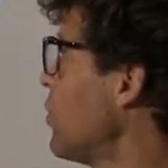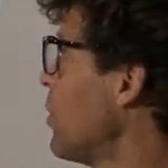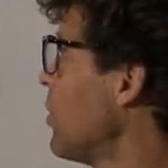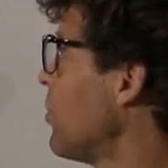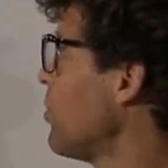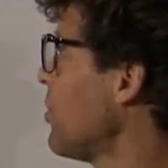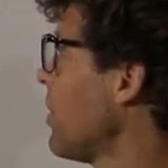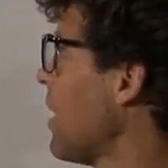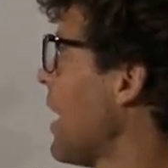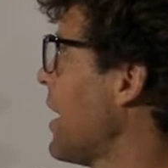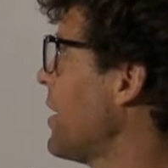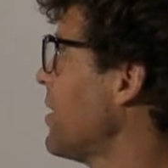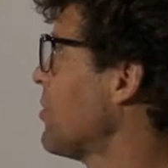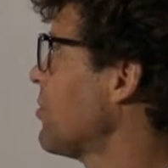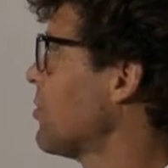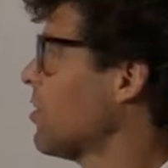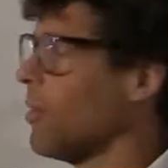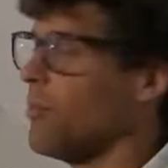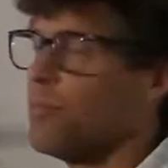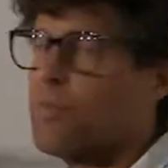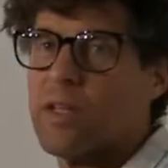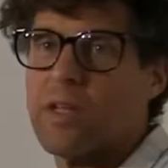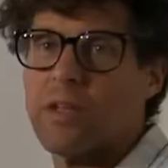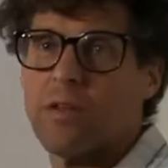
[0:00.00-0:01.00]
to apply to
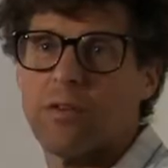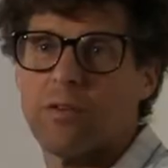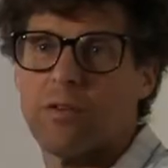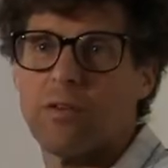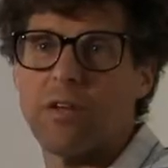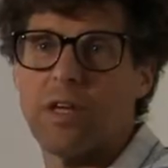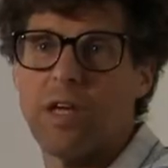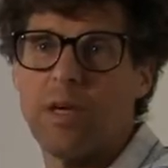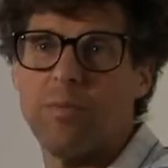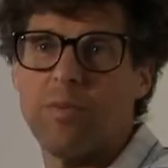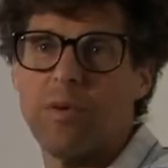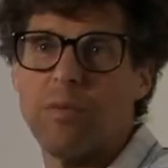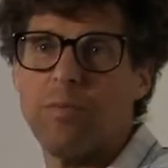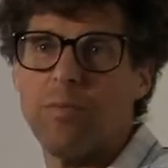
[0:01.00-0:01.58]
something to keep